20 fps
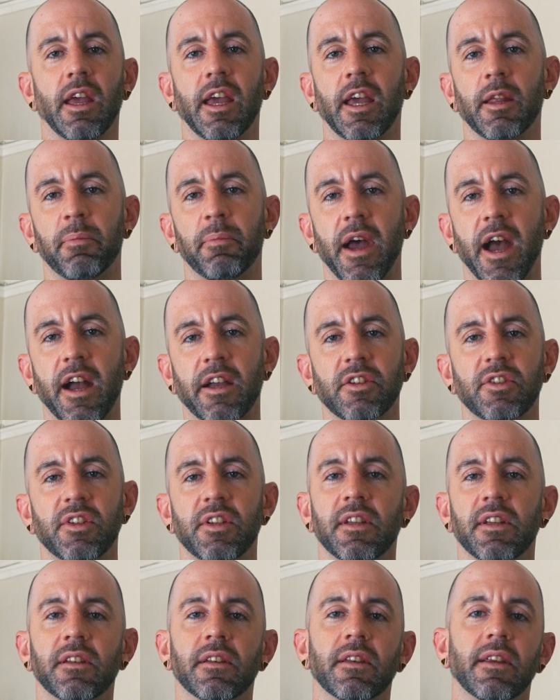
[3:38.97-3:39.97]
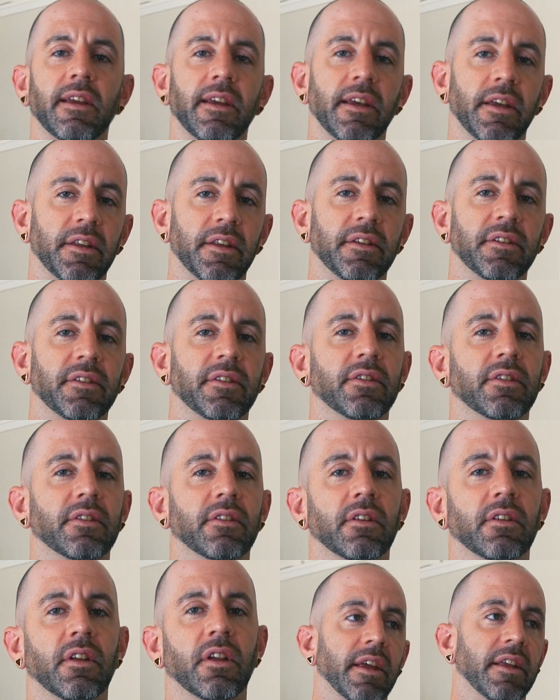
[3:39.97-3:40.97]
And packaging is
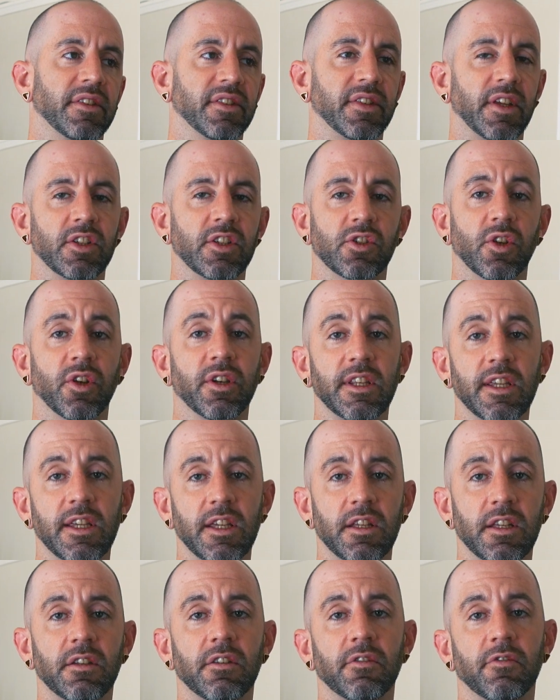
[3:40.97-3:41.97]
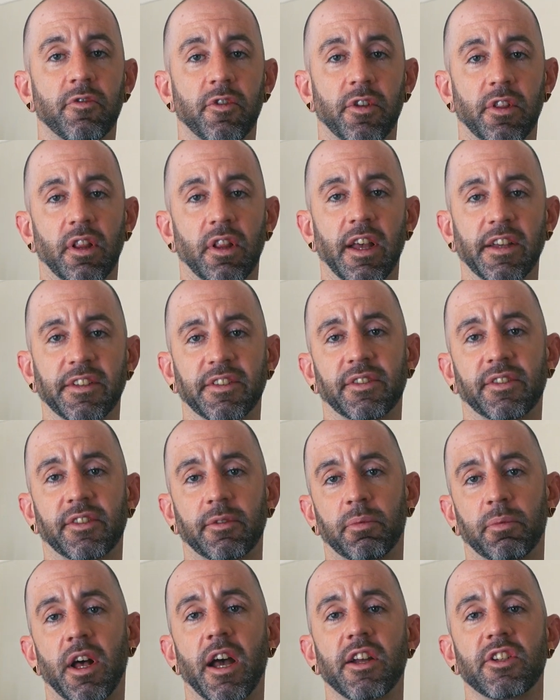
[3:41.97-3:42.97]
essential need for the licensed
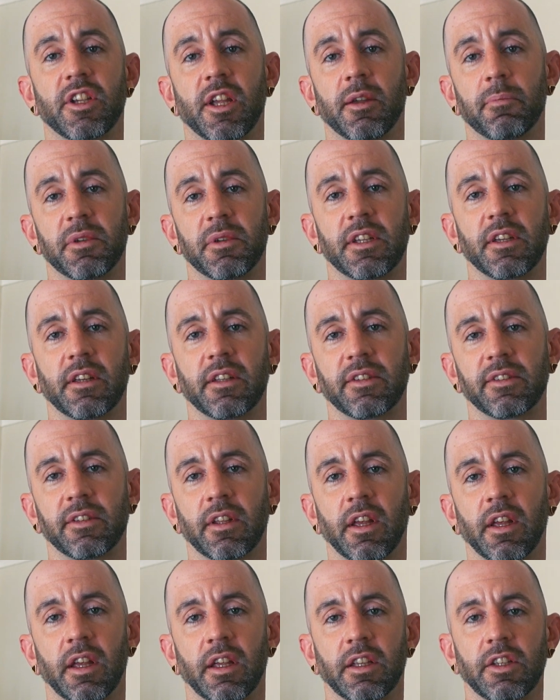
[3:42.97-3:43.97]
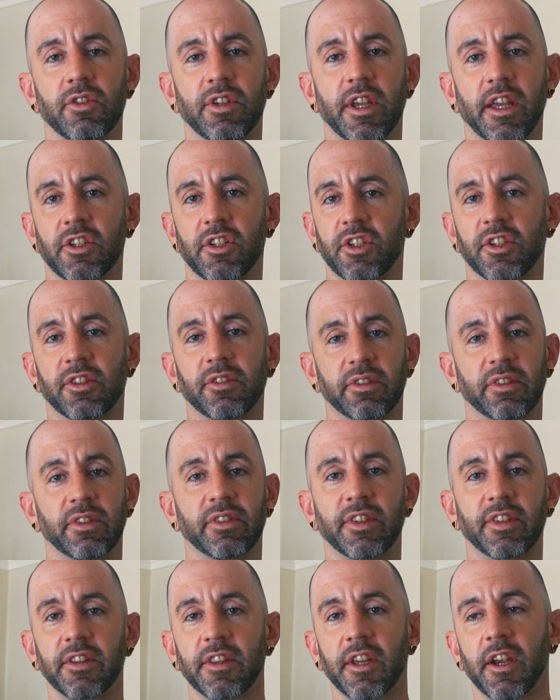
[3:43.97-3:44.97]
supply chain, because you can't just
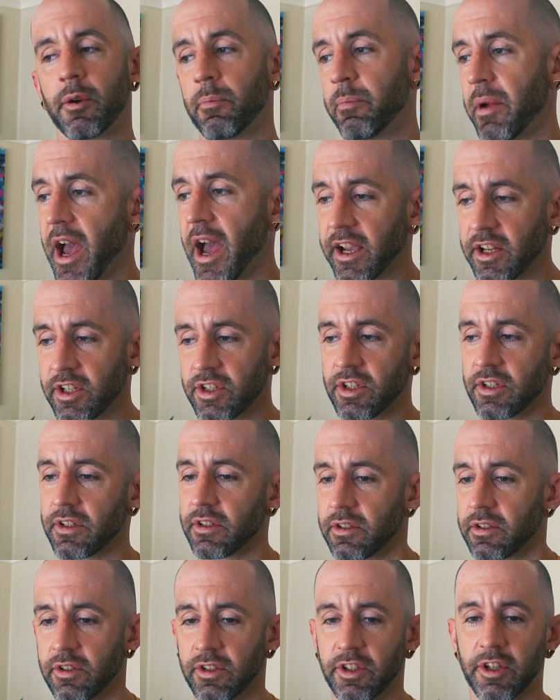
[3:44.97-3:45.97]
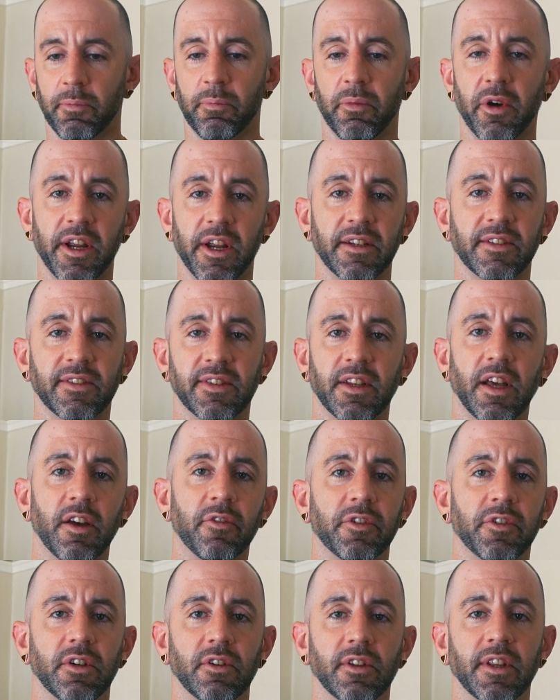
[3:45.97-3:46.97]
sit there and package your brand
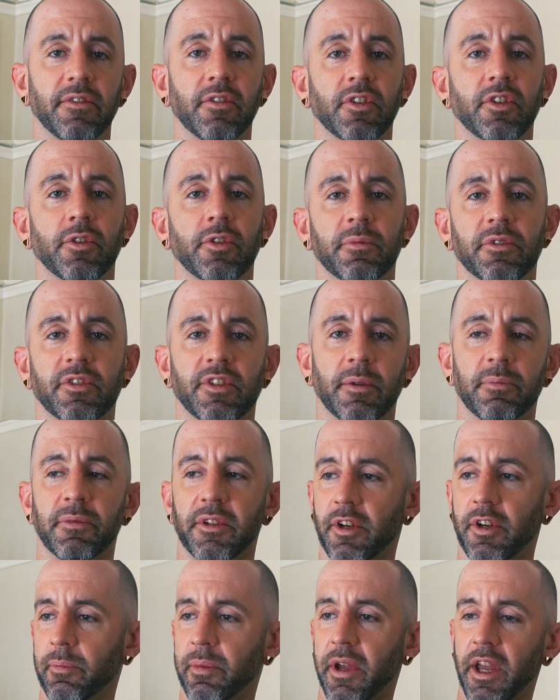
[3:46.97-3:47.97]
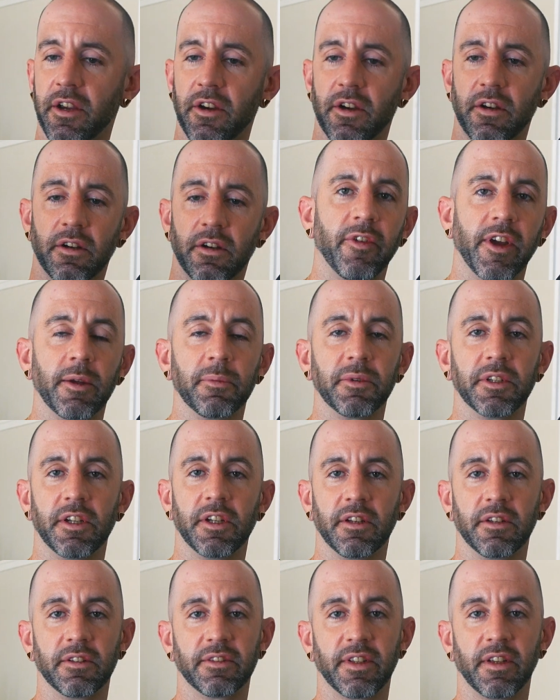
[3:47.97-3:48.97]
stuff in your living room or something, or pay your family
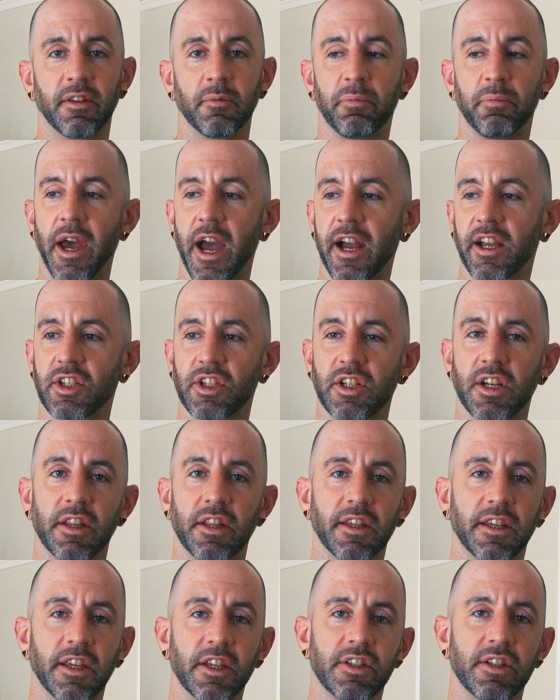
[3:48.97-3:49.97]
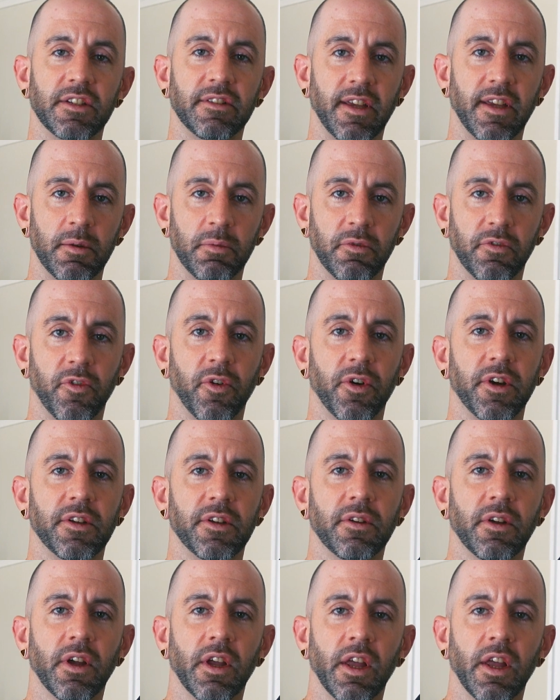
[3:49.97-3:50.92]
to package it at the kitchen table for you.